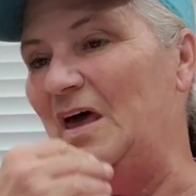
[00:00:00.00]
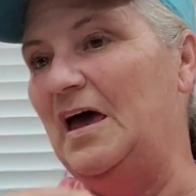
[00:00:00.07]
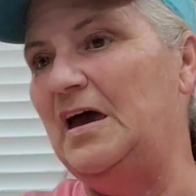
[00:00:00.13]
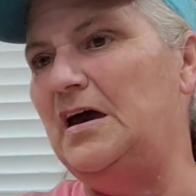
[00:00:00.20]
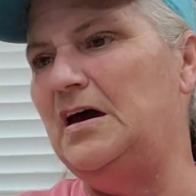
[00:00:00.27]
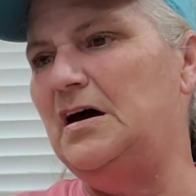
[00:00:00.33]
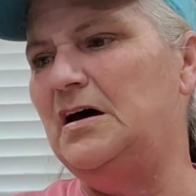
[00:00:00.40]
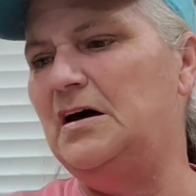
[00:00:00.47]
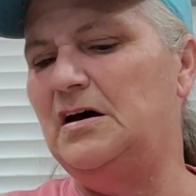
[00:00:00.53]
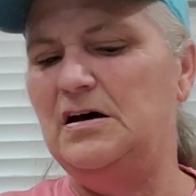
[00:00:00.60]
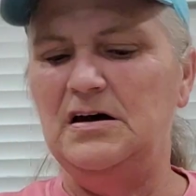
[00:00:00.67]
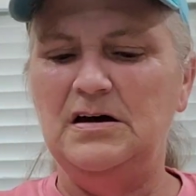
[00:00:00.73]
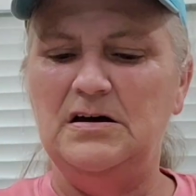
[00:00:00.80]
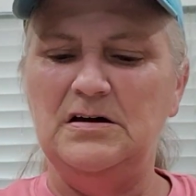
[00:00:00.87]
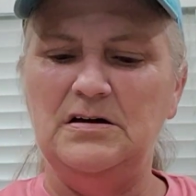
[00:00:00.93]

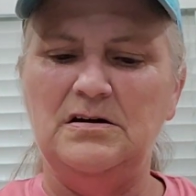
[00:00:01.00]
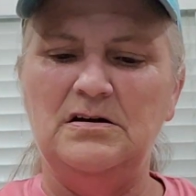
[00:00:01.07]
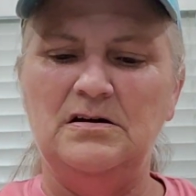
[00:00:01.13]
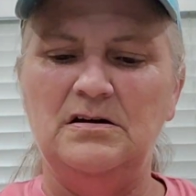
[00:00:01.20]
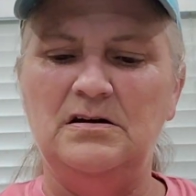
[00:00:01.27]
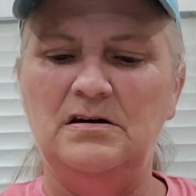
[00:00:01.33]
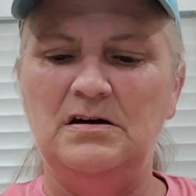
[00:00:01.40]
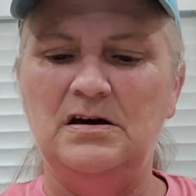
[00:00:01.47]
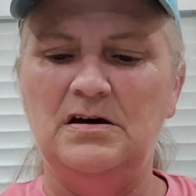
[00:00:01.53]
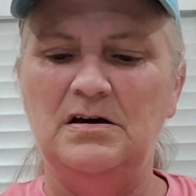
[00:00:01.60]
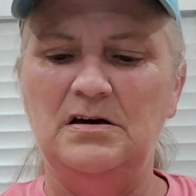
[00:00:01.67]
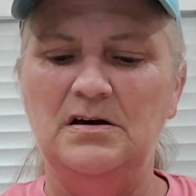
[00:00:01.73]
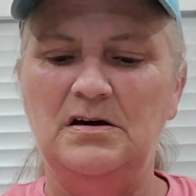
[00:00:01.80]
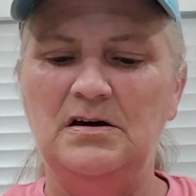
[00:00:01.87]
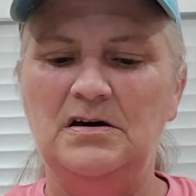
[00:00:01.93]
And
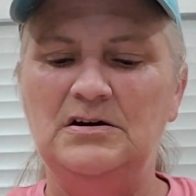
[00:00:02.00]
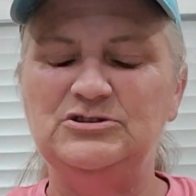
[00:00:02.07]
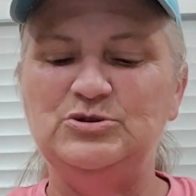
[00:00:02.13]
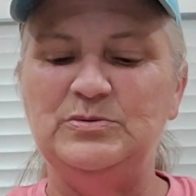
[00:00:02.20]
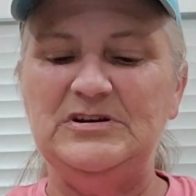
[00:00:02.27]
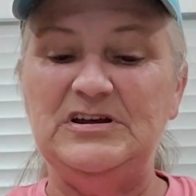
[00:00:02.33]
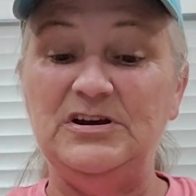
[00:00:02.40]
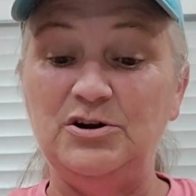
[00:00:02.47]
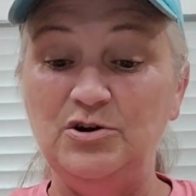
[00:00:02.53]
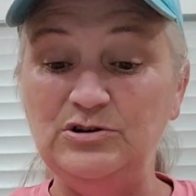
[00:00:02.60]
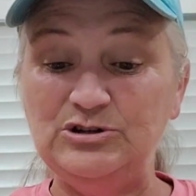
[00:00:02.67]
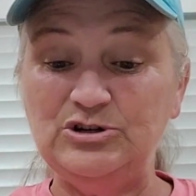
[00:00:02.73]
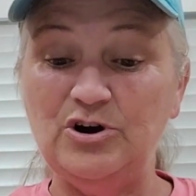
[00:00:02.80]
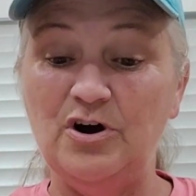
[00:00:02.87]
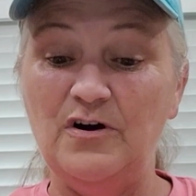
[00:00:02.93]
so we did
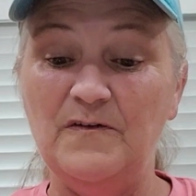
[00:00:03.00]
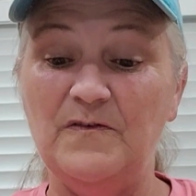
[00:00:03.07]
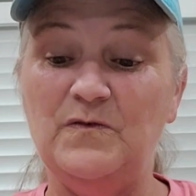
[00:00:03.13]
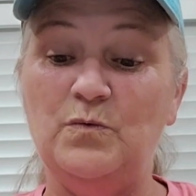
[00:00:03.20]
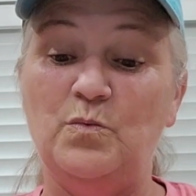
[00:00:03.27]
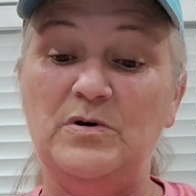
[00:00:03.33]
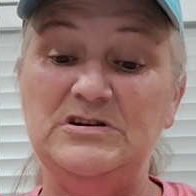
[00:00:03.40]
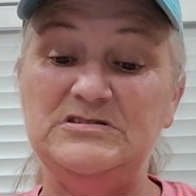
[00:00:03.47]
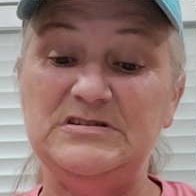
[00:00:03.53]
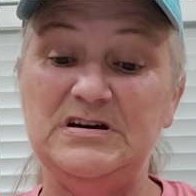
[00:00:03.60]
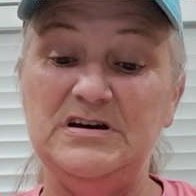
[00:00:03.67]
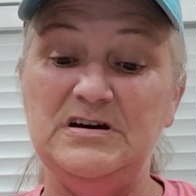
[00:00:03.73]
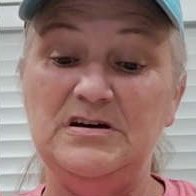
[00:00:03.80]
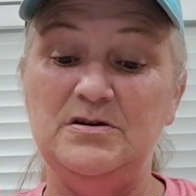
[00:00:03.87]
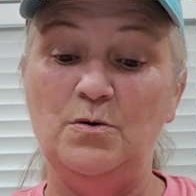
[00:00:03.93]
new starts, we
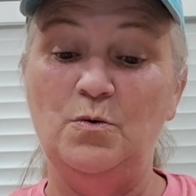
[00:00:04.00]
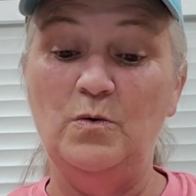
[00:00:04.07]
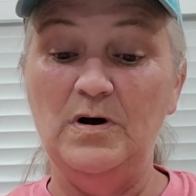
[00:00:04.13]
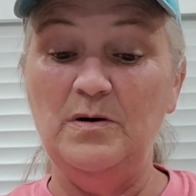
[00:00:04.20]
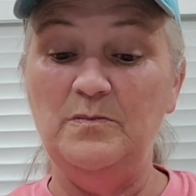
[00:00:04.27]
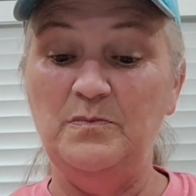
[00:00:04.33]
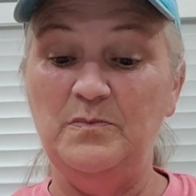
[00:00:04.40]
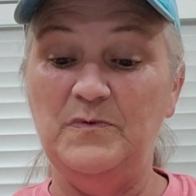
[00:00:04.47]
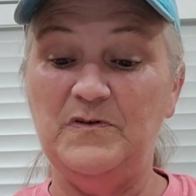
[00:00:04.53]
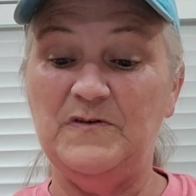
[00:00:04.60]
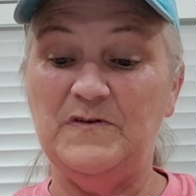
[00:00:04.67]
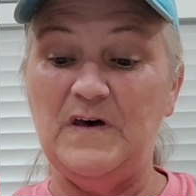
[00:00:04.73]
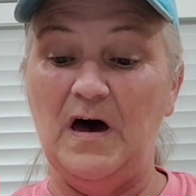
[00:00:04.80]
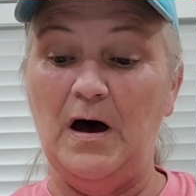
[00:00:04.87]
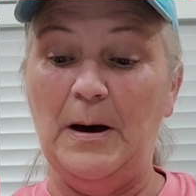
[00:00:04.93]
did
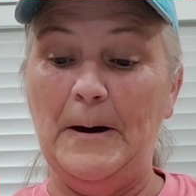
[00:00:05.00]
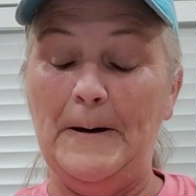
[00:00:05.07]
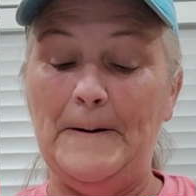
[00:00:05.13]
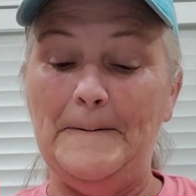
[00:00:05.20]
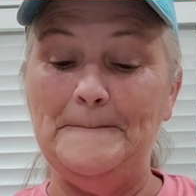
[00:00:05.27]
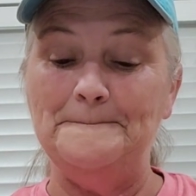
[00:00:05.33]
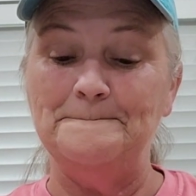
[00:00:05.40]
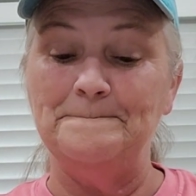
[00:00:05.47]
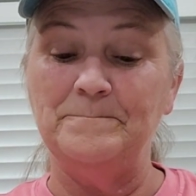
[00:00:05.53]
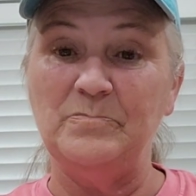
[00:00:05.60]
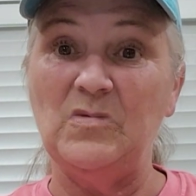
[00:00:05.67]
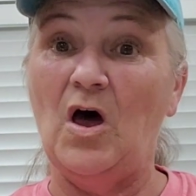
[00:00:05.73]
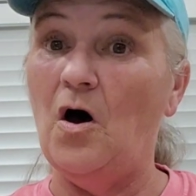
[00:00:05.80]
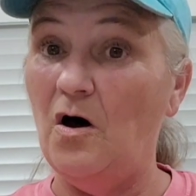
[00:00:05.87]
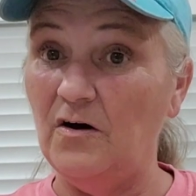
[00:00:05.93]
whips, um,
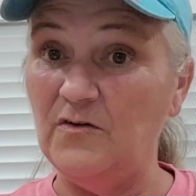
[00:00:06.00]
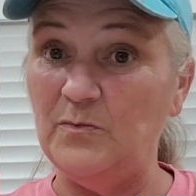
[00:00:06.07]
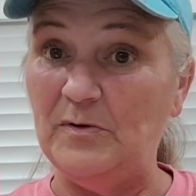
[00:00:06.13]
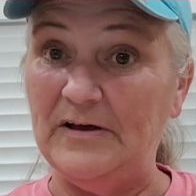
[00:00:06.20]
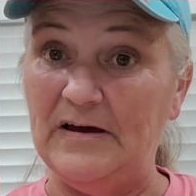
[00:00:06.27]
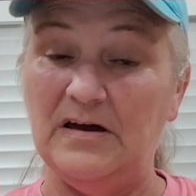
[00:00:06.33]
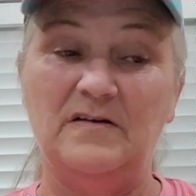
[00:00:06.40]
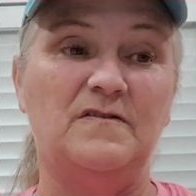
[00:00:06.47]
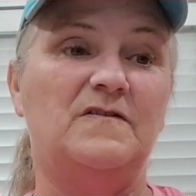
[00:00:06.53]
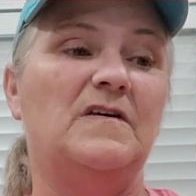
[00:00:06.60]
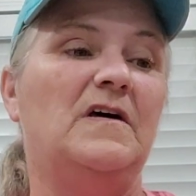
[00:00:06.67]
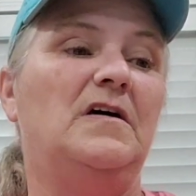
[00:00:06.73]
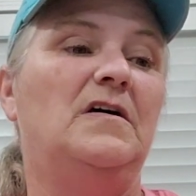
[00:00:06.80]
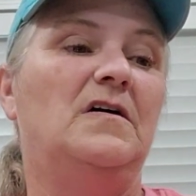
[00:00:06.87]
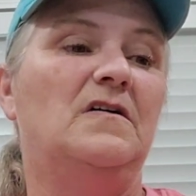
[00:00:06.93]
August plans.
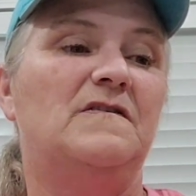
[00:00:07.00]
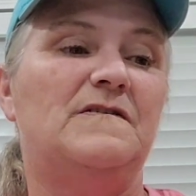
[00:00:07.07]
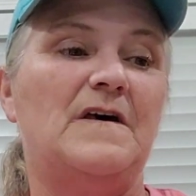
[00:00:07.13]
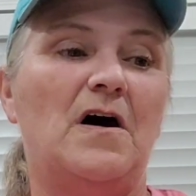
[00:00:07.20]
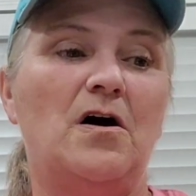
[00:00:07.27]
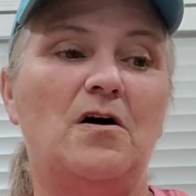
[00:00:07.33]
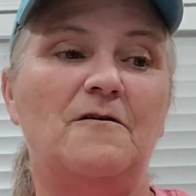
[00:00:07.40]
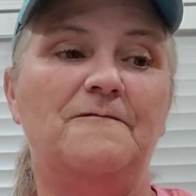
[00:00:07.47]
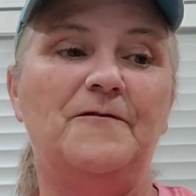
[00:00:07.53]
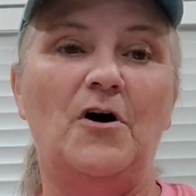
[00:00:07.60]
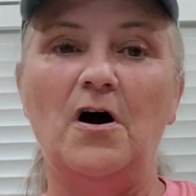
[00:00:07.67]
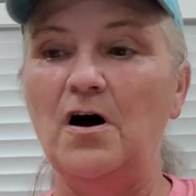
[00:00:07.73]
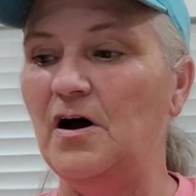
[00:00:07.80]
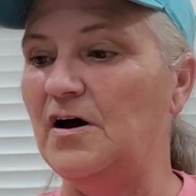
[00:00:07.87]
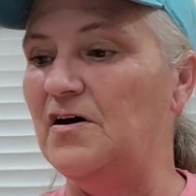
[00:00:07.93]
So
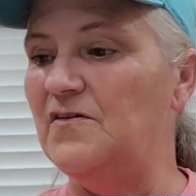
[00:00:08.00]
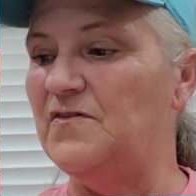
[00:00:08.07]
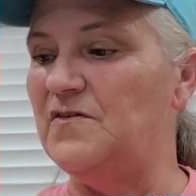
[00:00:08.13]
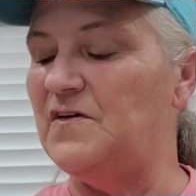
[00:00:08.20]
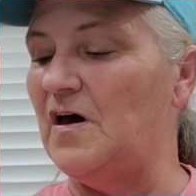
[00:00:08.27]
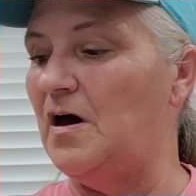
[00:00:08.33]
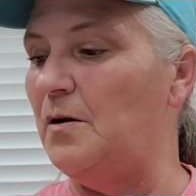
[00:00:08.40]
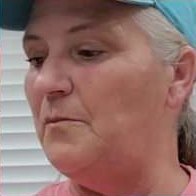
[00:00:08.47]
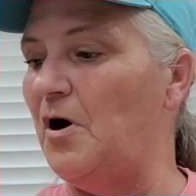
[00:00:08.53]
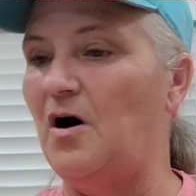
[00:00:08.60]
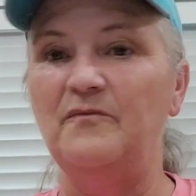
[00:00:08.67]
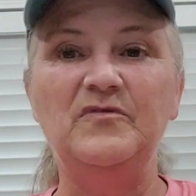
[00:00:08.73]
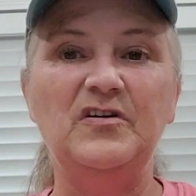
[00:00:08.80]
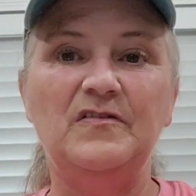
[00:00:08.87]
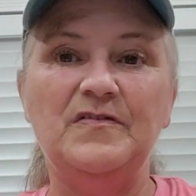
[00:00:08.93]
for August, I'm
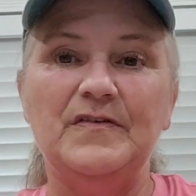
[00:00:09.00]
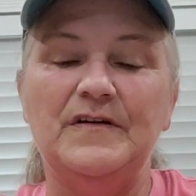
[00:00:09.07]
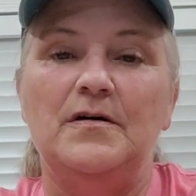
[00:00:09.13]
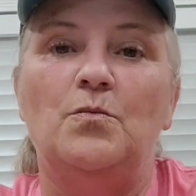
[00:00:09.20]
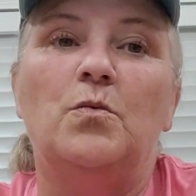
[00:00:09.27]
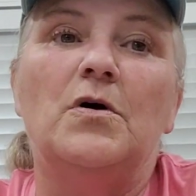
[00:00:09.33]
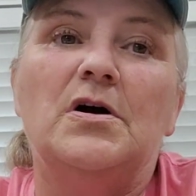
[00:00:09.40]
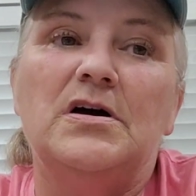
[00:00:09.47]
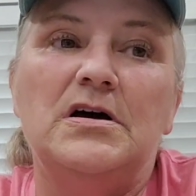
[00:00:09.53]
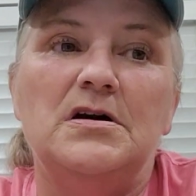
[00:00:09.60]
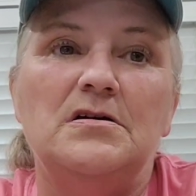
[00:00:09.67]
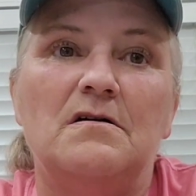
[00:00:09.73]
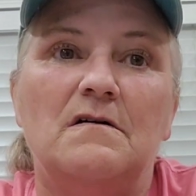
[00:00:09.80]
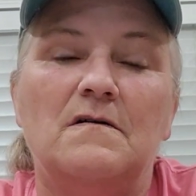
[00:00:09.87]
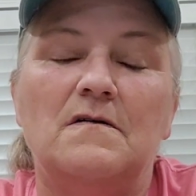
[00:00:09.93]
obviously
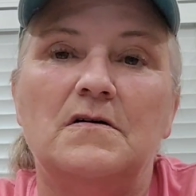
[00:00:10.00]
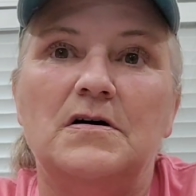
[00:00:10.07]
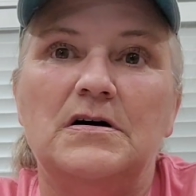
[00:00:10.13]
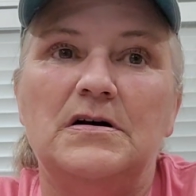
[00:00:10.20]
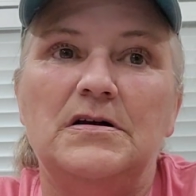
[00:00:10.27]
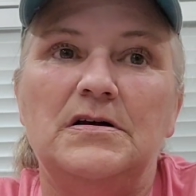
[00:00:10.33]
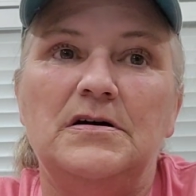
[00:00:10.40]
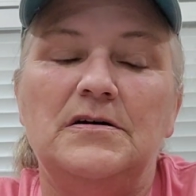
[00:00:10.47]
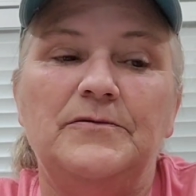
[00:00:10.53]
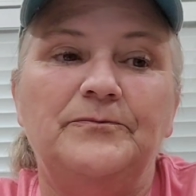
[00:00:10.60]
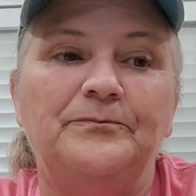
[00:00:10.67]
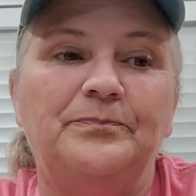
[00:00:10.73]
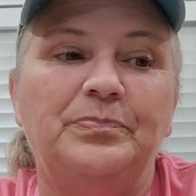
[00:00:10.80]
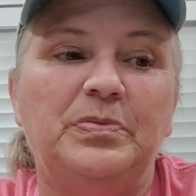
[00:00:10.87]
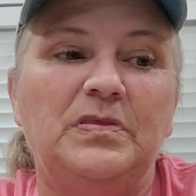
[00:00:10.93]
working on
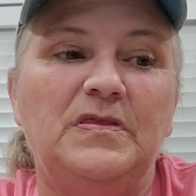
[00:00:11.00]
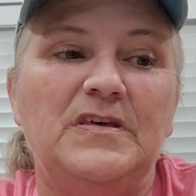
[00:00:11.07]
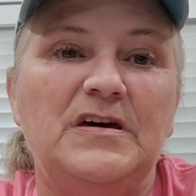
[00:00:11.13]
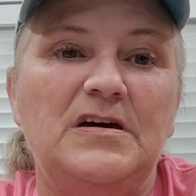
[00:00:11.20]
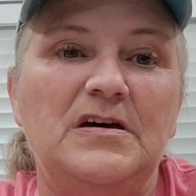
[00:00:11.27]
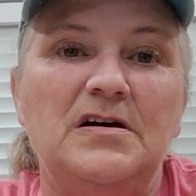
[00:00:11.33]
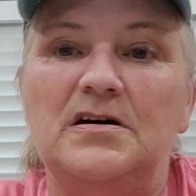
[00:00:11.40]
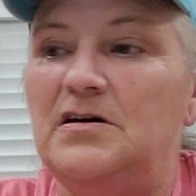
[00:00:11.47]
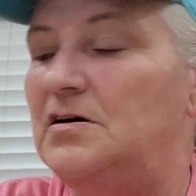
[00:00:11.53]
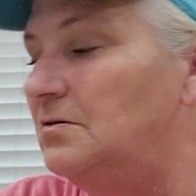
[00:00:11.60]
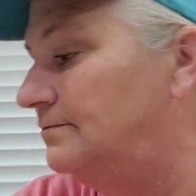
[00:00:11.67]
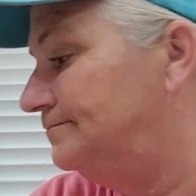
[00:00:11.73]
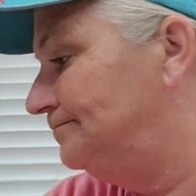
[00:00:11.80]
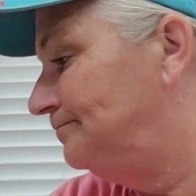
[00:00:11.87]
the,